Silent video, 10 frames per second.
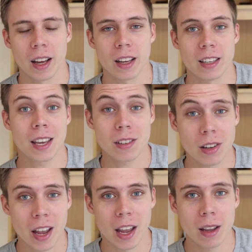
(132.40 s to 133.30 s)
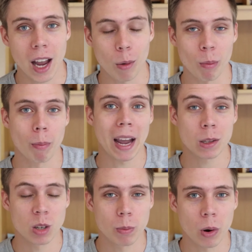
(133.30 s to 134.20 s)
Yesterday I went
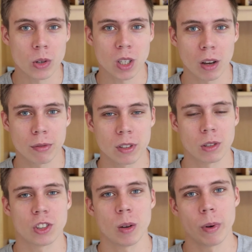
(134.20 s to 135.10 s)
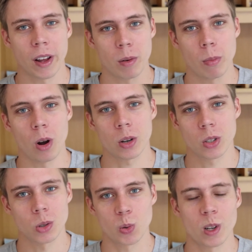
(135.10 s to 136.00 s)
back to the post office to ship another
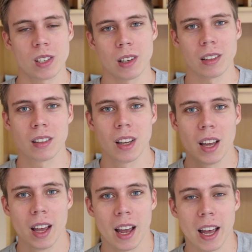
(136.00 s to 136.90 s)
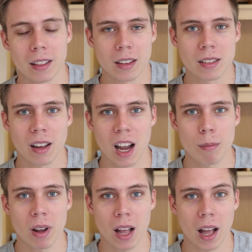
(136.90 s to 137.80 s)
box to Switzerland. And this
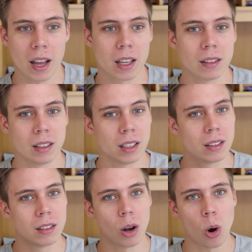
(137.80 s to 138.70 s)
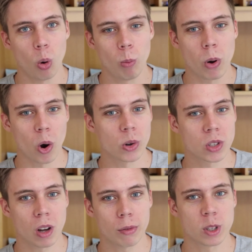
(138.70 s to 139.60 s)
time, I did the whole
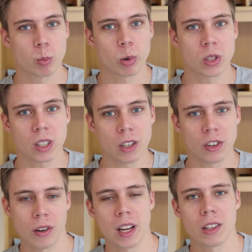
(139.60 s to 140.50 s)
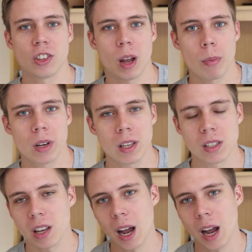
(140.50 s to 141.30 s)
post office procedure in Japanese.